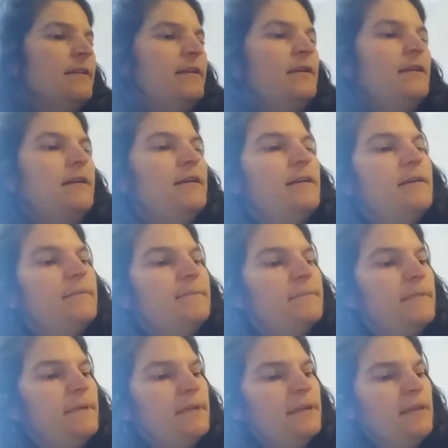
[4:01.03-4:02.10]

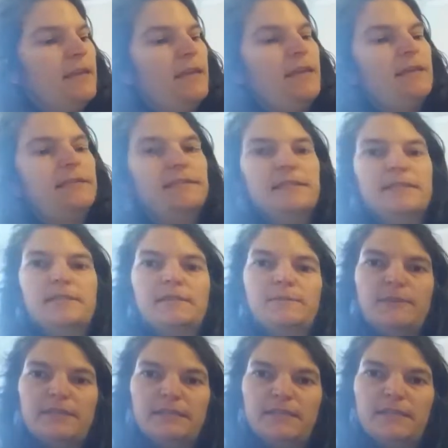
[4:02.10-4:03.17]
And
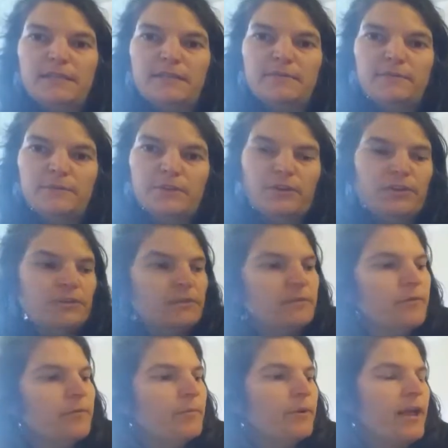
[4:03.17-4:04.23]
sesame seeds, which I'll use
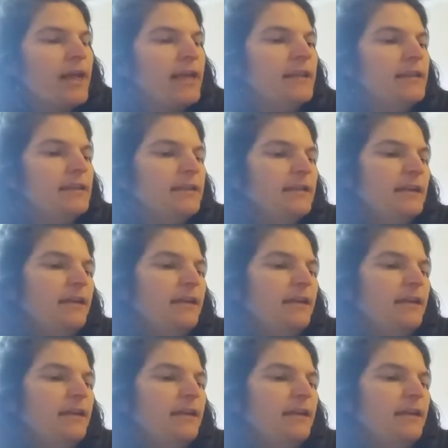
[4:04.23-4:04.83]
for bread.